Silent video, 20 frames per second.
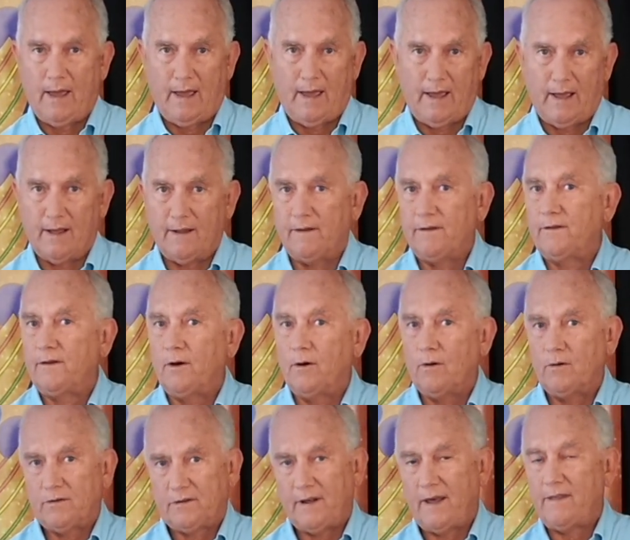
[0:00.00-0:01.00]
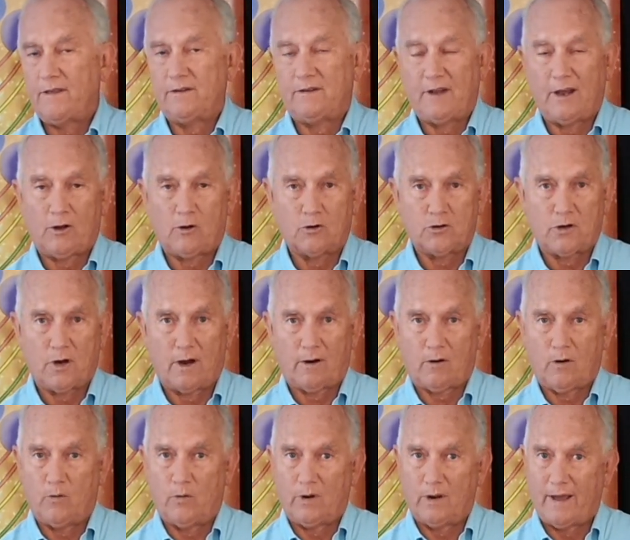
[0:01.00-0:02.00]
And so say the sacral
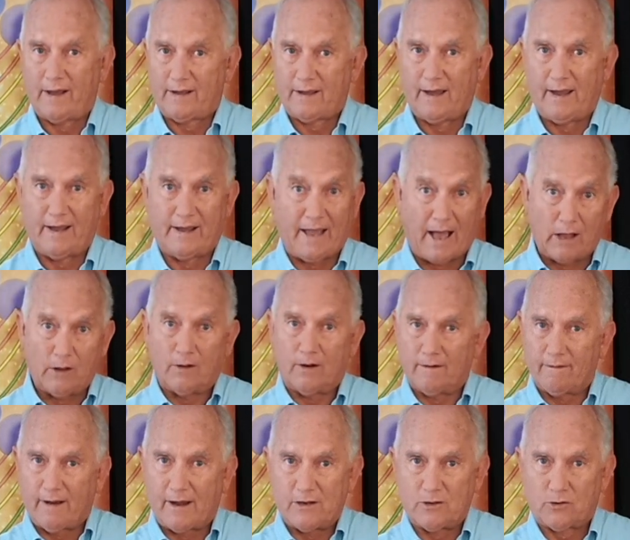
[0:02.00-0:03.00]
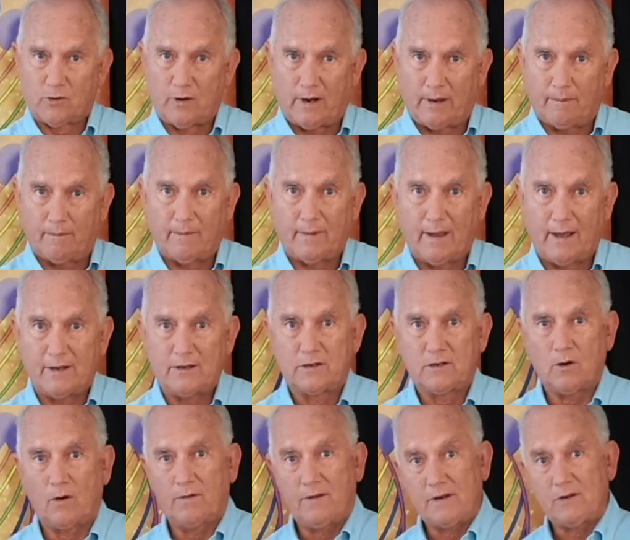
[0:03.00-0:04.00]
chakra would like a gallon of ice cream. And
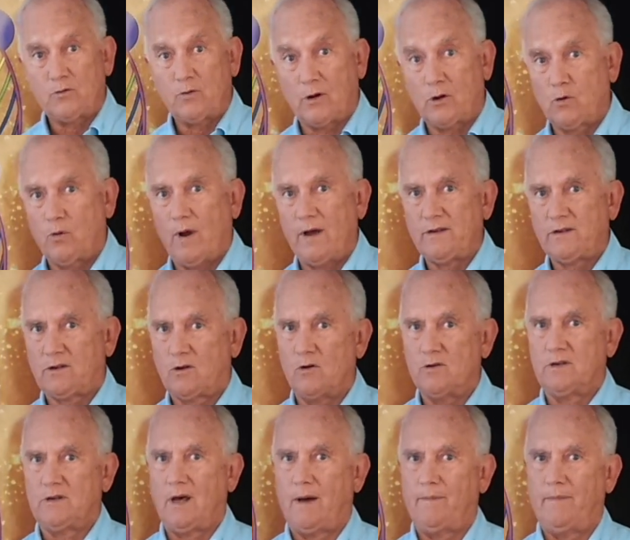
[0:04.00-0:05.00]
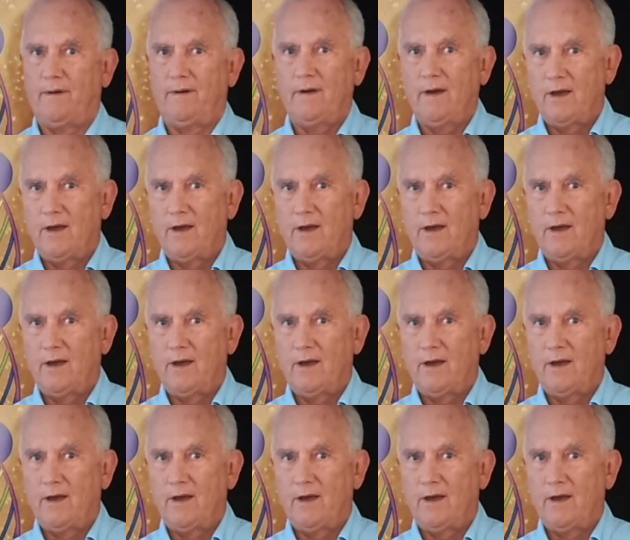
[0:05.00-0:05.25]
so this request goes up.